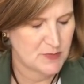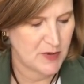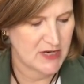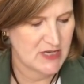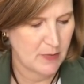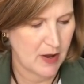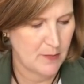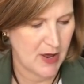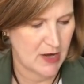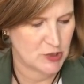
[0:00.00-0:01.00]
It's Pixi by
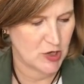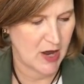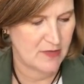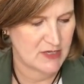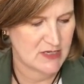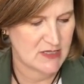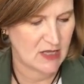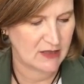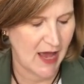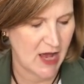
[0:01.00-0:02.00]
Petra, and this is
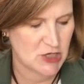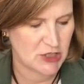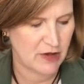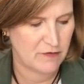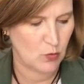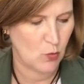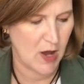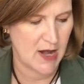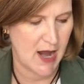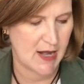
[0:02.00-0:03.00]
the Lash Lift
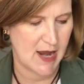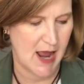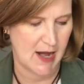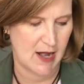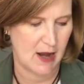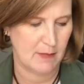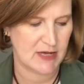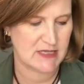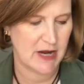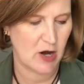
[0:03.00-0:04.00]
188, a
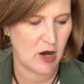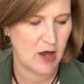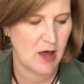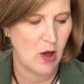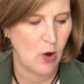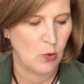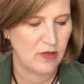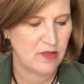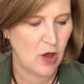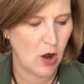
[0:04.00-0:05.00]
mascara
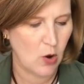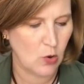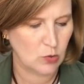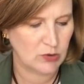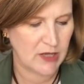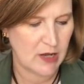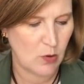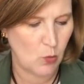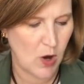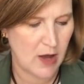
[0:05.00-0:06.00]
with not
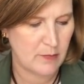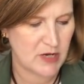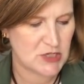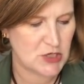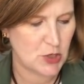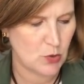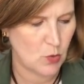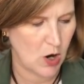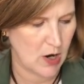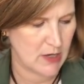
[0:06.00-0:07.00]
only one, but two
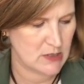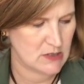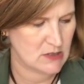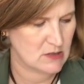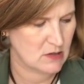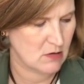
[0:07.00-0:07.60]
wands.